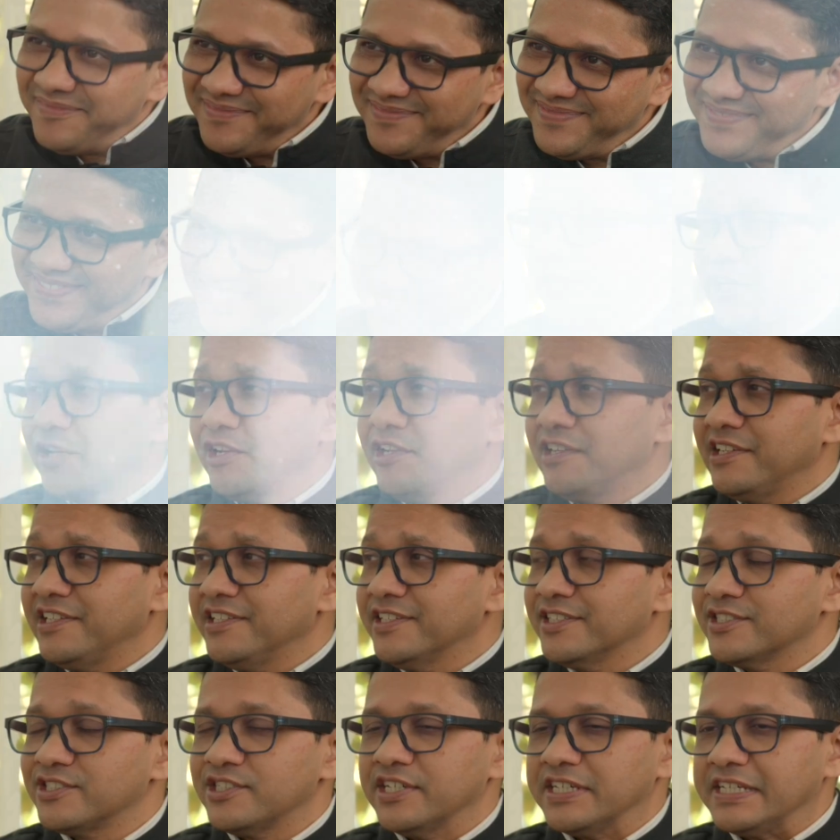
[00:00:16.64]
Particularly
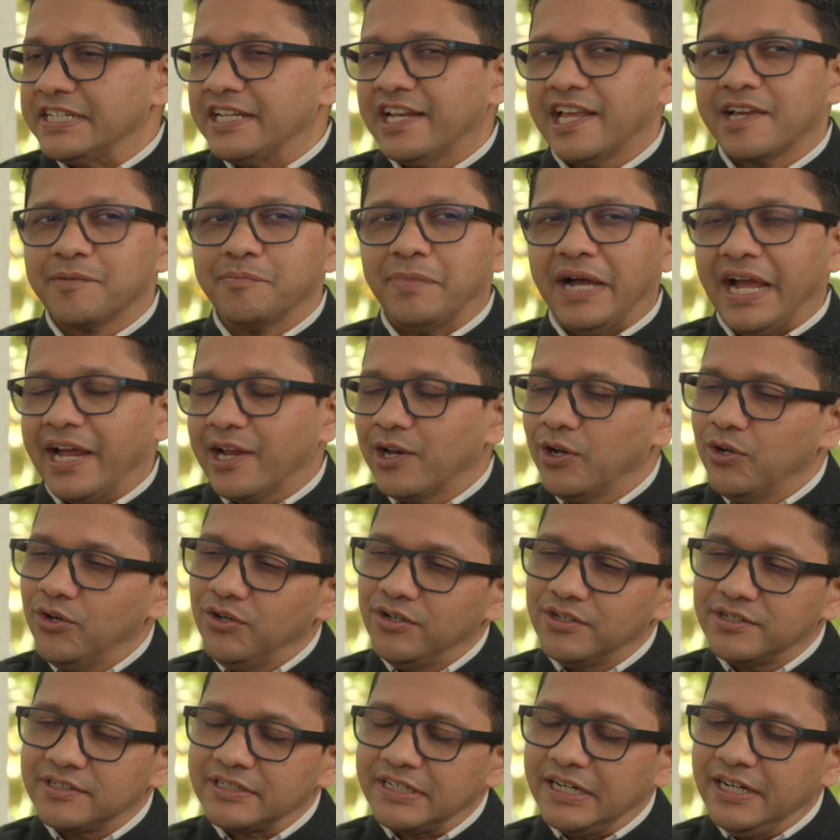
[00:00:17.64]
in a city like
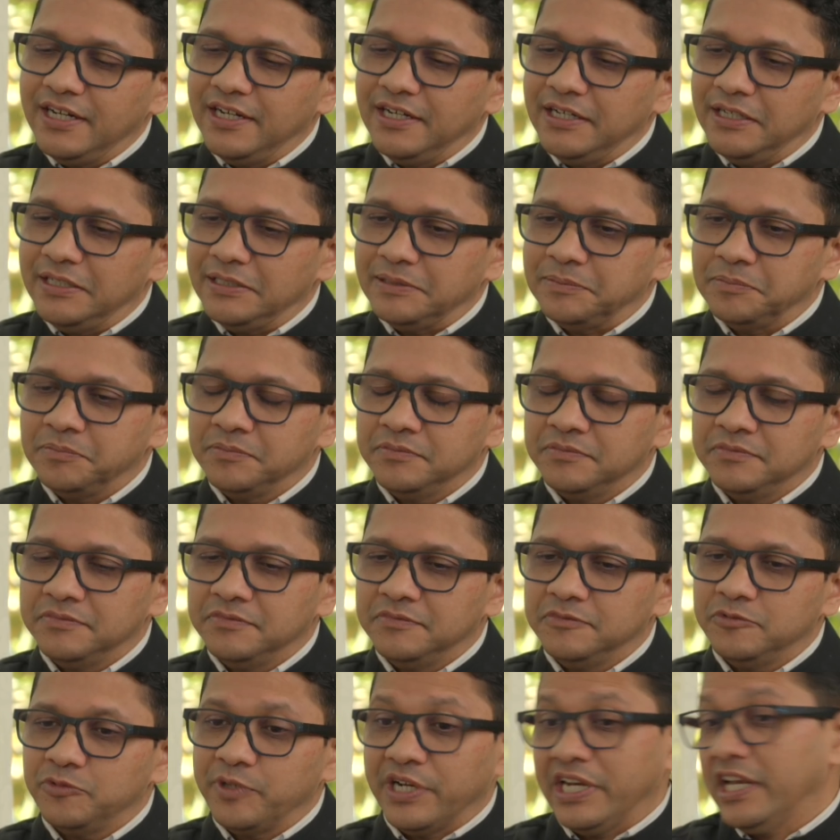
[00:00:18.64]
Bangalore,
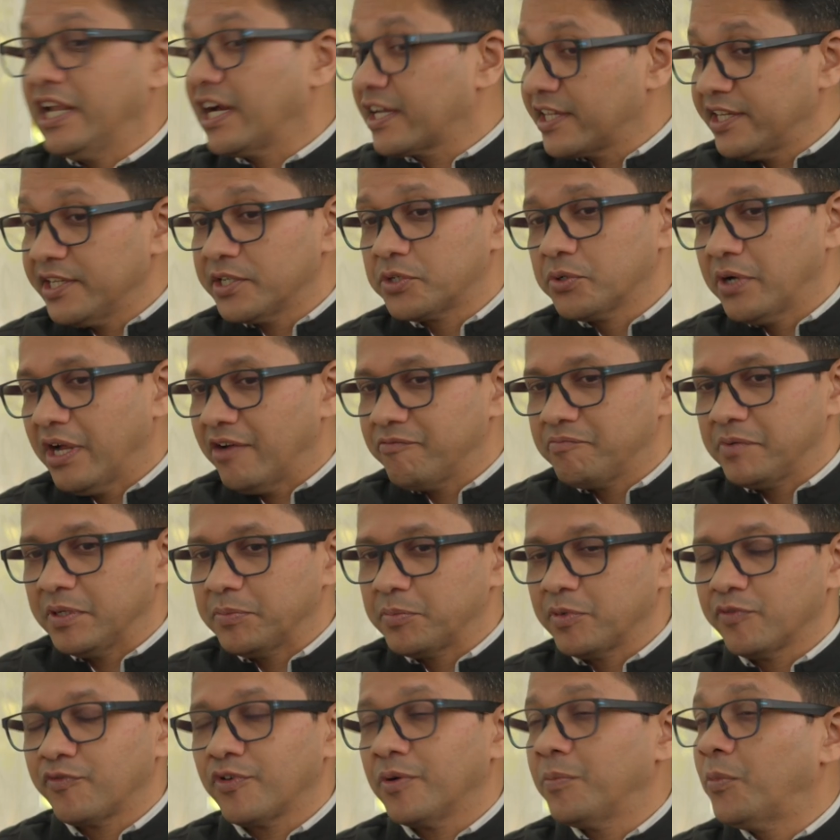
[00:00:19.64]
we're lucky to have
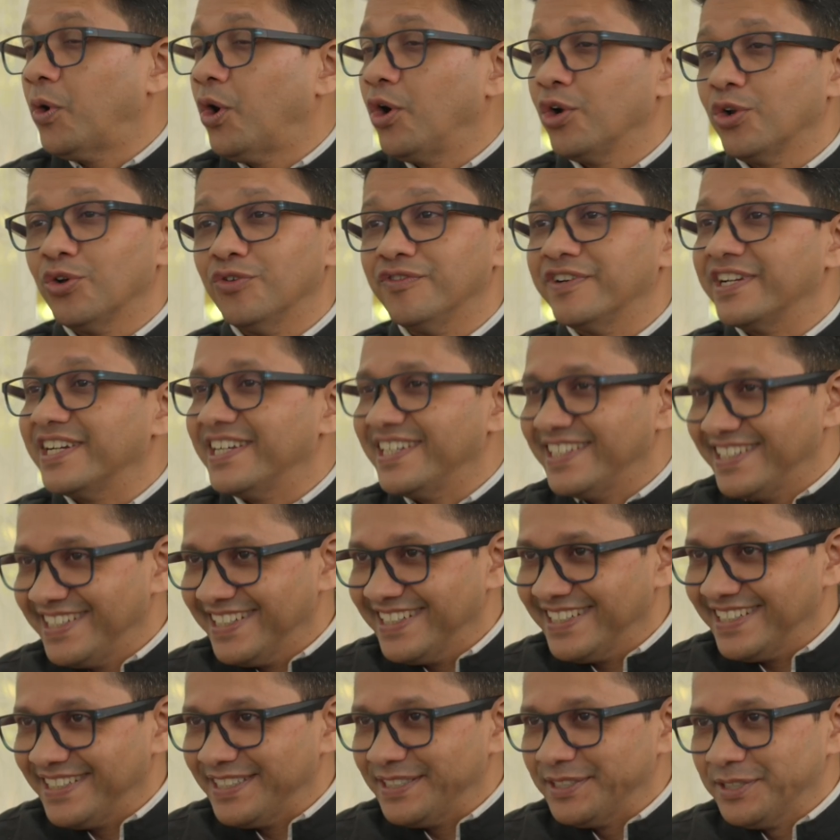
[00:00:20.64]
people from all over
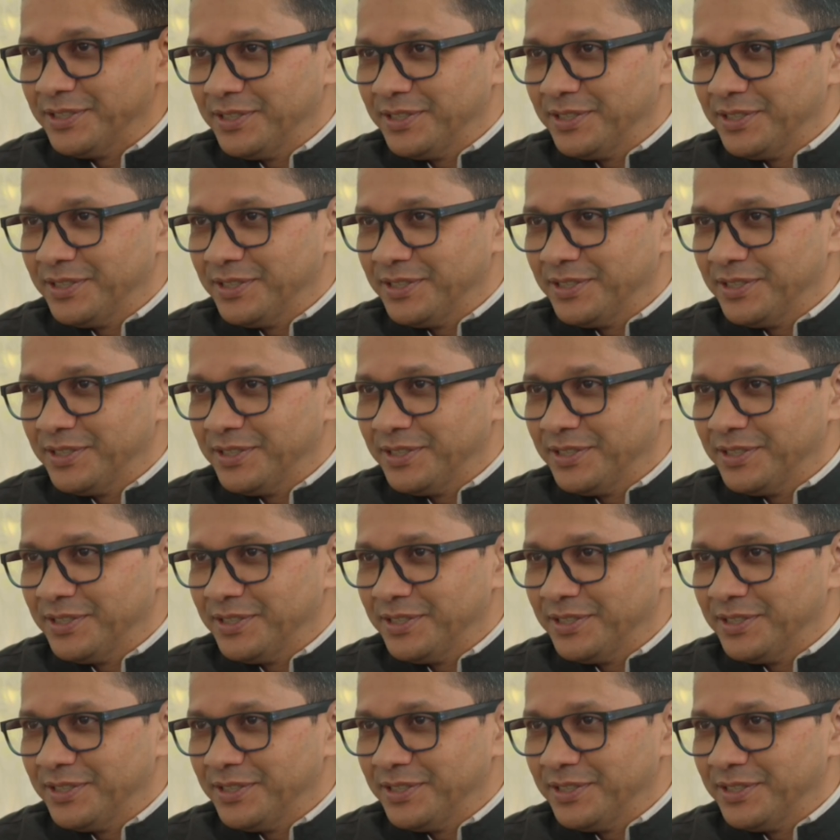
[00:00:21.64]
India,